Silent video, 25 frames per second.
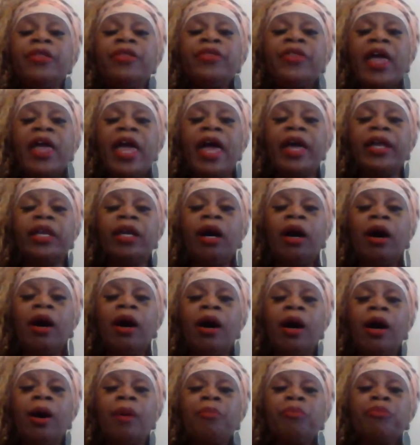that
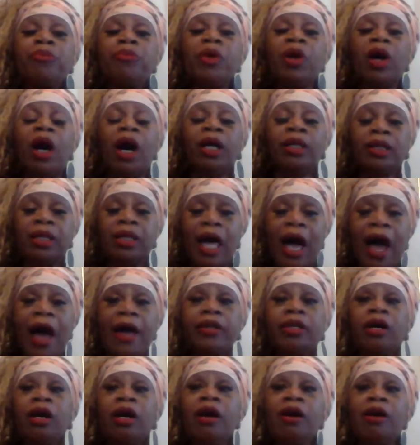a
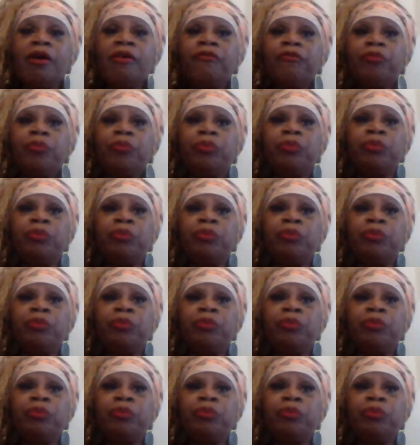lot of